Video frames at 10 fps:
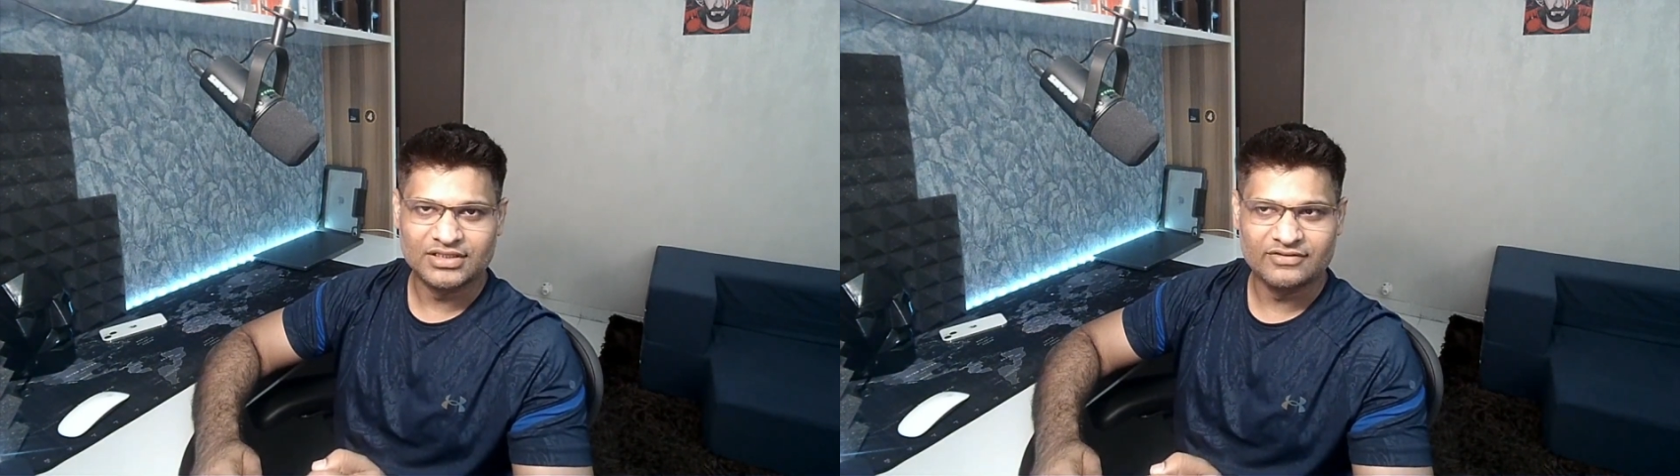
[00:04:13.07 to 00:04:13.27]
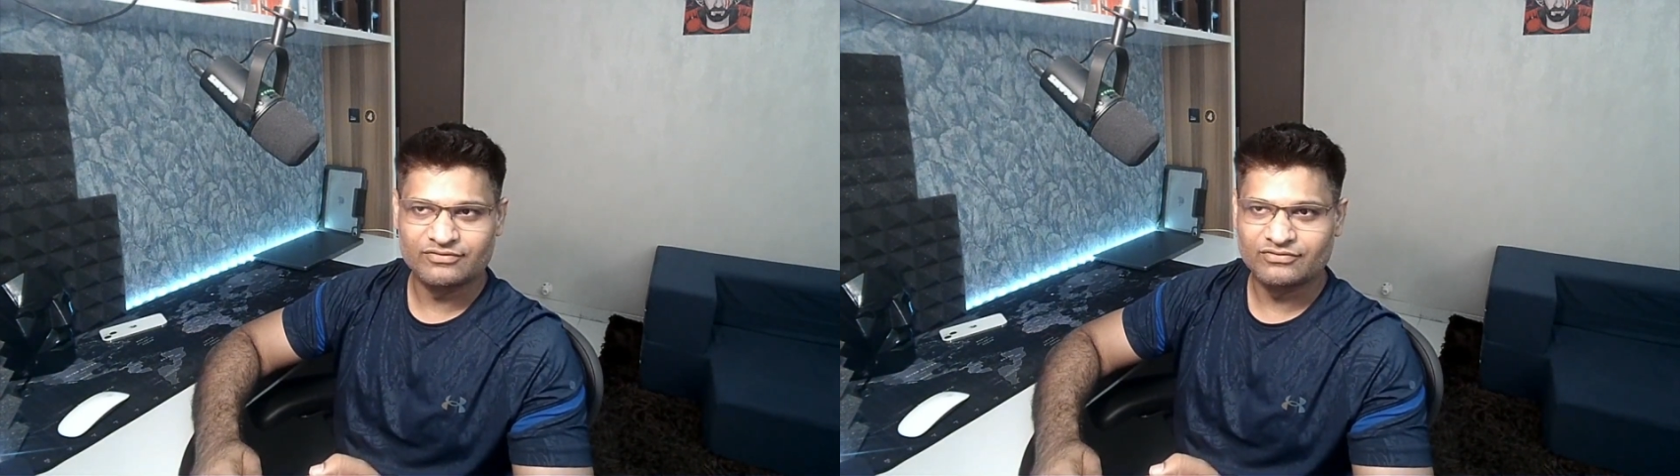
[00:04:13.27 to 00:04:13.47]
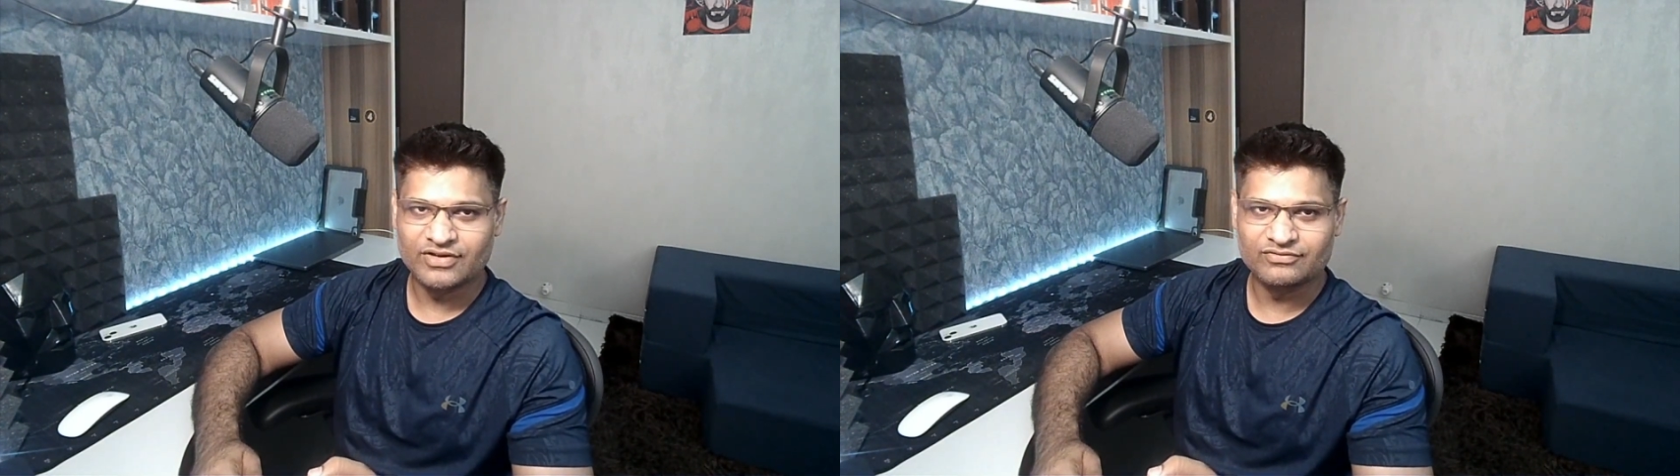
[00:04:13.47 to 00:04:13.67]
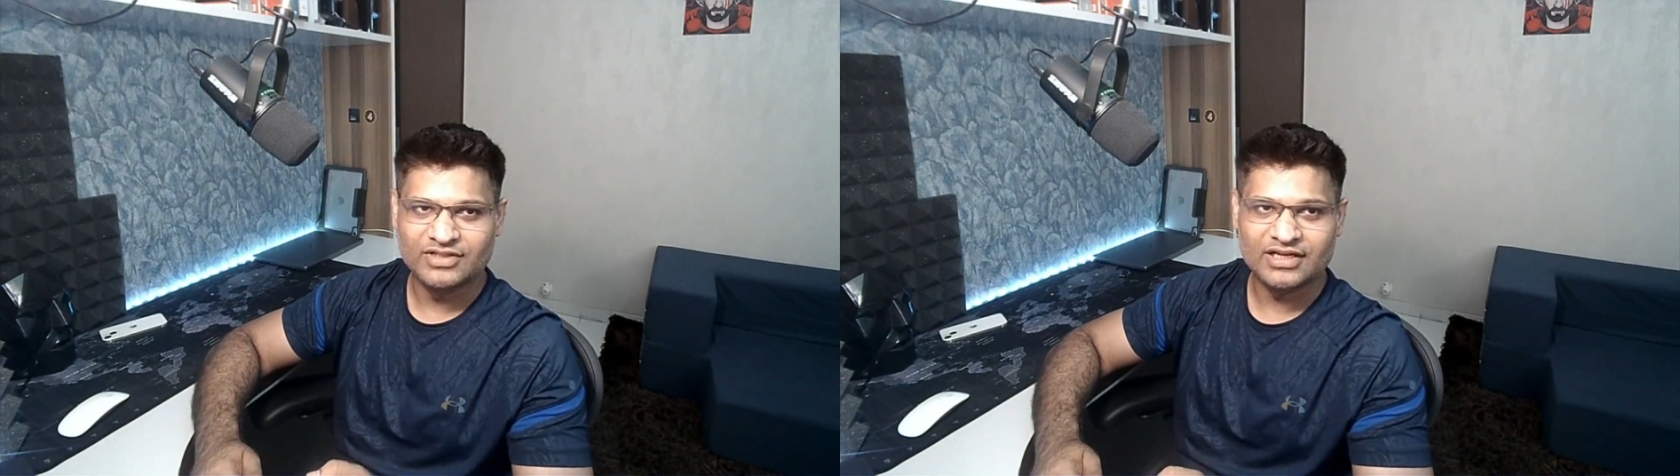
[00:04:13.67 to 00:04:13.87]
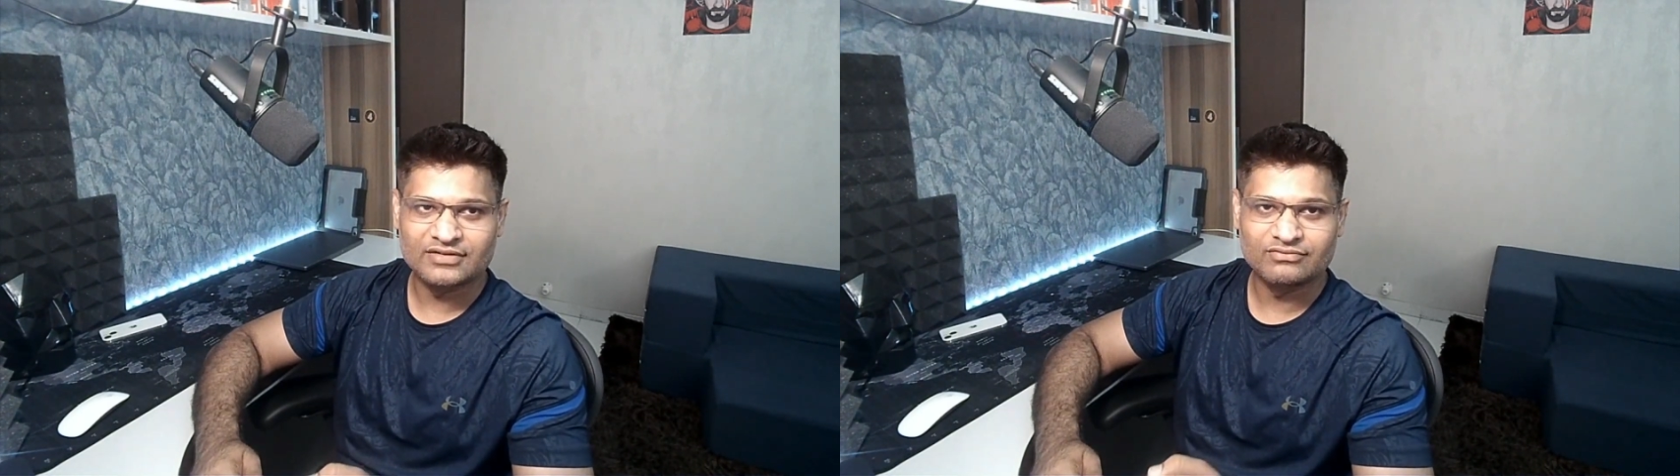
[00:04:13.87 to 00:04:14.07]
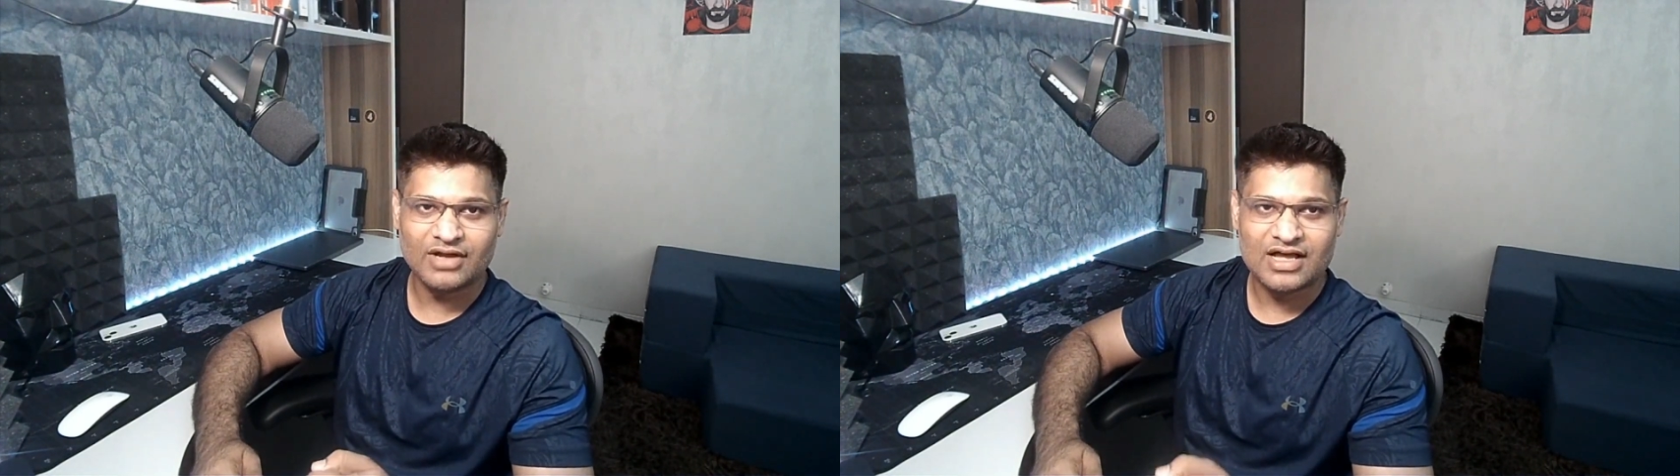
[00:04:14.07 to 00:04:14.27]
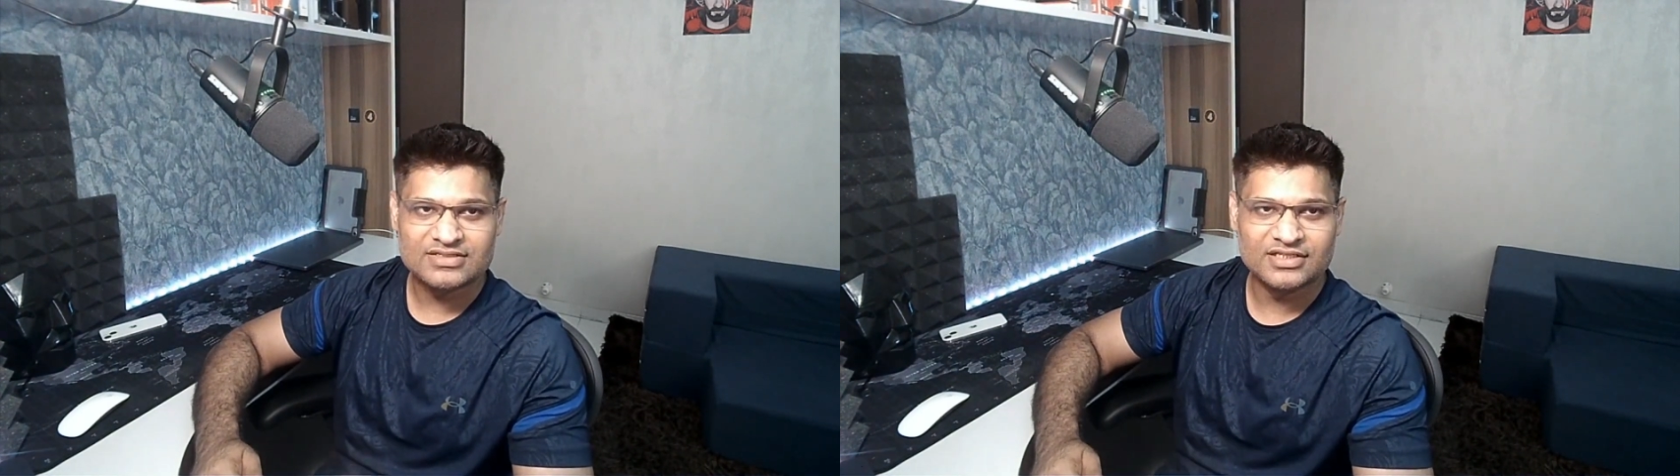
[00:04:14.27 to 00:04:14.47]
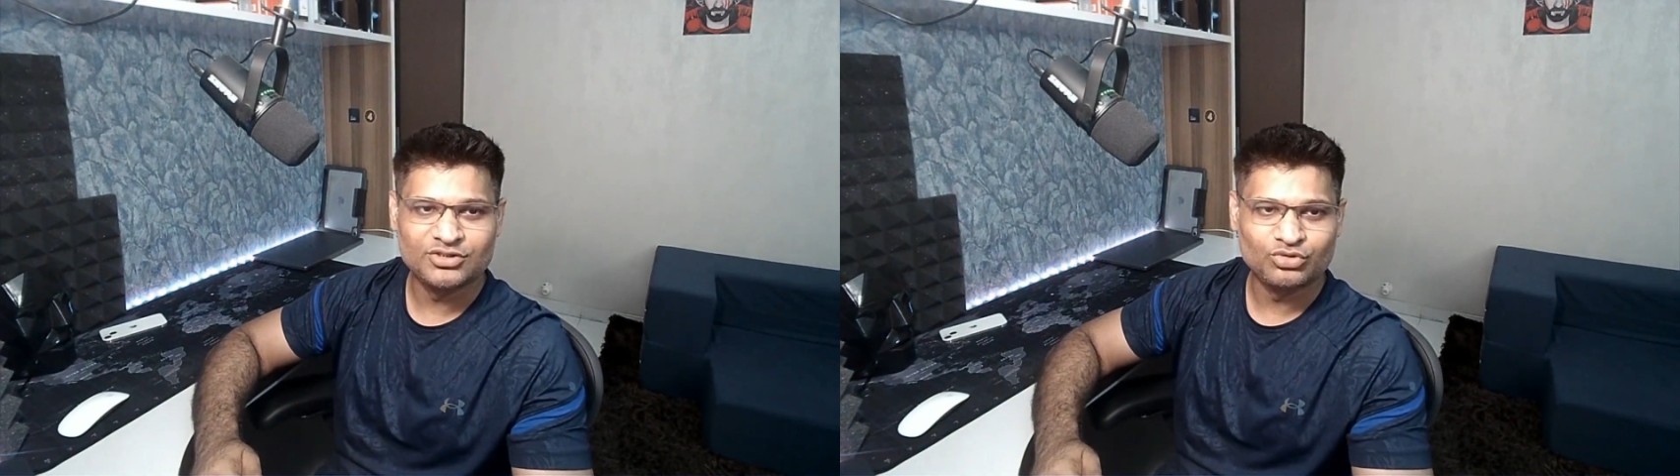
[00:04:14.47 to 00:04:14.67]
if if they are
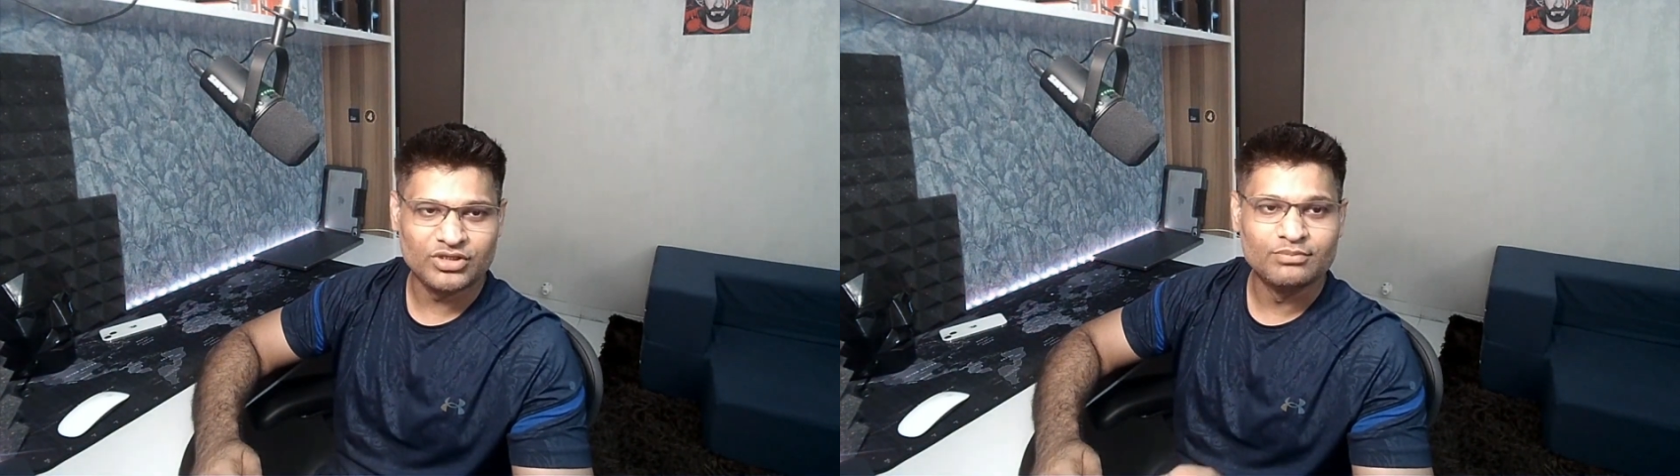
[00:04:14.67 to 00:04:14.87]
asking you to